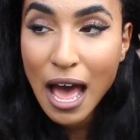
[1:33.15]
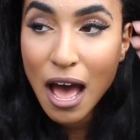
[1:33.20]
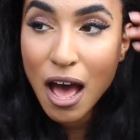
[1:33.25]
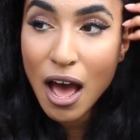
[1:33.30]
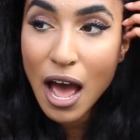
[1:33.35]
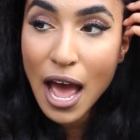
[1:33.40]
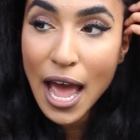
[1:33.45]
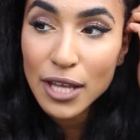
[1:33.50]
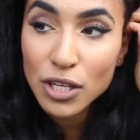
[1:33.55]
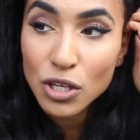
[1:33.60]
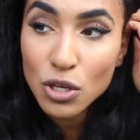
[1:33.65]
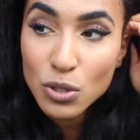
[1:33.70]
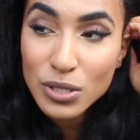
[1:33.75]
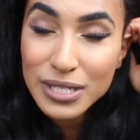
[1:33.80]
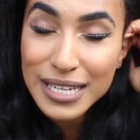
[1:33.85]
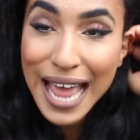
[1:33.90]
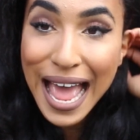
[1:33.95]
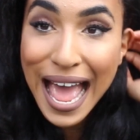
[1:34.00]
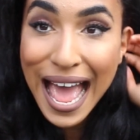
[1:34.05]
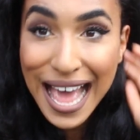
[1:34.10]
I
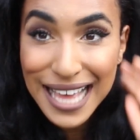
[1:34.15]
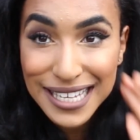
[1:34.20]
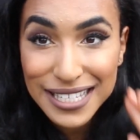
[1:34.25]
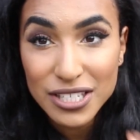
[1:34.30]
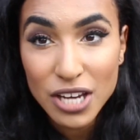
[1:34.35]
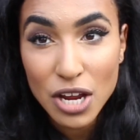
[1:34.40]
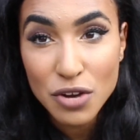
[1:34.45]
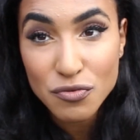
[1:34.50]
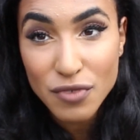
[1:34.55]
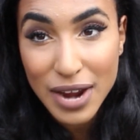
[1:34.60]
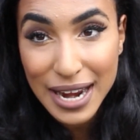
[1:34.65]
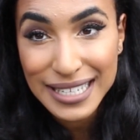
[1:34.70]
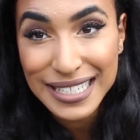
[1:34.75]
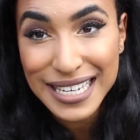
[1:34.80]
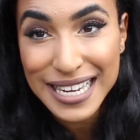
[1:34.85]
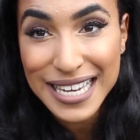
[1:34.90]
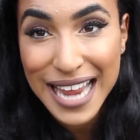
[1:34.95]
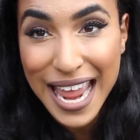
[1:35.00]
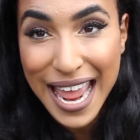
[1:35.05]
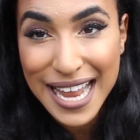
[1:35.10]
used it as
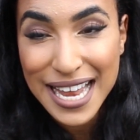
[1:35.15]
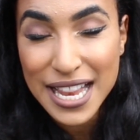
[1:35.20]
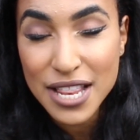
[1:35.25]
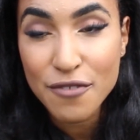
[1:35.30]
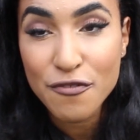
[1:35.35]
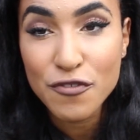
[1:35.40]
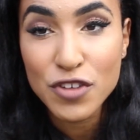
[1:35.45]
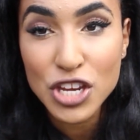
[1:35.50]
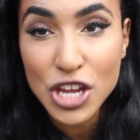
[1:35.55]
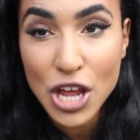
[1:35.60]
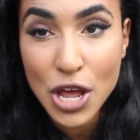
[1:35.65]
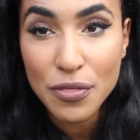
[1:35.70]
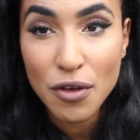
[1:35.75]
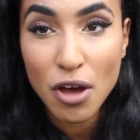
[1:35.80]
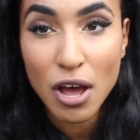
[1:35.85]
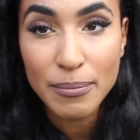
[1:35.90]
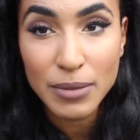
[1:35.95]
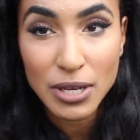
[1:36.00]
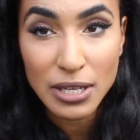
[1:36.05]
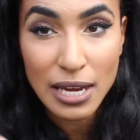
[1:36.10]
directed in the video
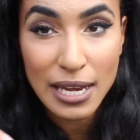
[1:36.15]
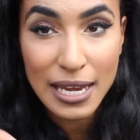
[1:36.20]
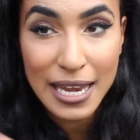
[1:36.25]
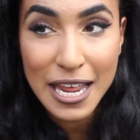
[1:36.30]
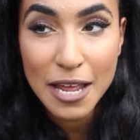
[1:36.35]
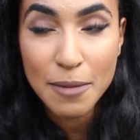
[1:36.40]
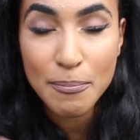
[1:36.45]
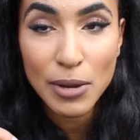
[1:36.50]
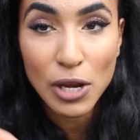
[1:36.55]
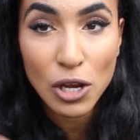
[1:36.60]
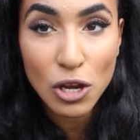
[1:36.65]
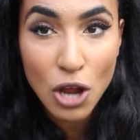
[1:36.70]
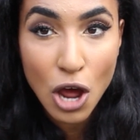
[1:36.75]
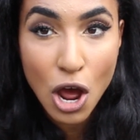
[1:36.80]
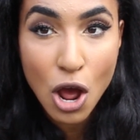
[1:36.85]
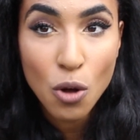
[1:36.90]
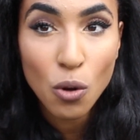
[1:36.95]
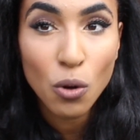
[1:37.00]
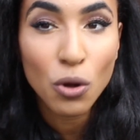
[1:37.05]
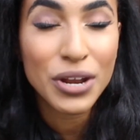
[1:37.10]
that I'm going to link
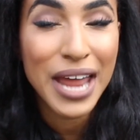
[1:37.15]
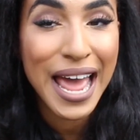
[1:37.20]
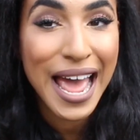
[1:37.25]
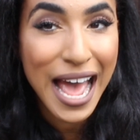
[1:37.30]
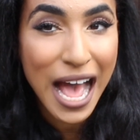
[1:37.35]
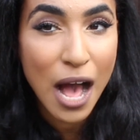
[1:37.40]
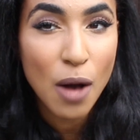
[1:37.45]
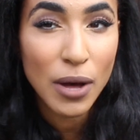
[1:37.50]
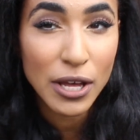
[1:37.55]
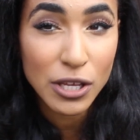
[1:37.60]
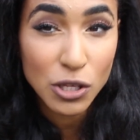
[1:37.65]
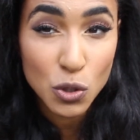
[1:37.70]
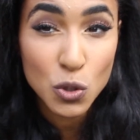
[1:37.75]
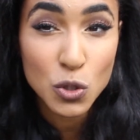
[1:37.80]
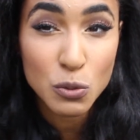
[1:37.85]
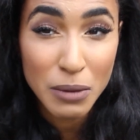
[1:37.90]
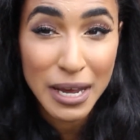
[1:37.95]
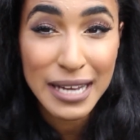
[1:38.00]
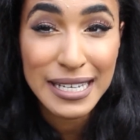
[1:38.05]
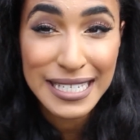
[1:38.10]
below on how I
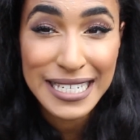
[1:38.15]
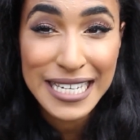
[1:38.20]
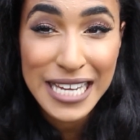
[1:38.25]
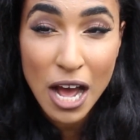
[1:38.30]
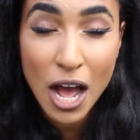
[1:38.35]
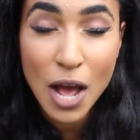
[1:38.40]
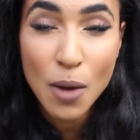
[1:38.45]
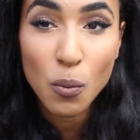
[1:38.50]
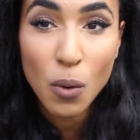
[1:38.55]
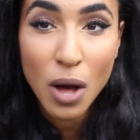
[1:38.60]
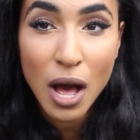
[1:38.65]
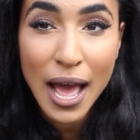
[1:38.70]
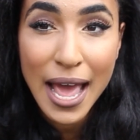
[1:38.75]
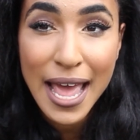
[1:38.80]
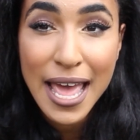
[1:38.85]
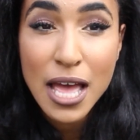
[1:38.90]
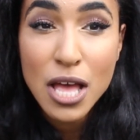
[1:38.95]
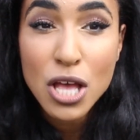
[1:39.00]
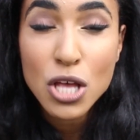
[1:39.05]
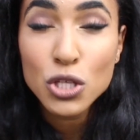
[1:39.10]
use my DIY.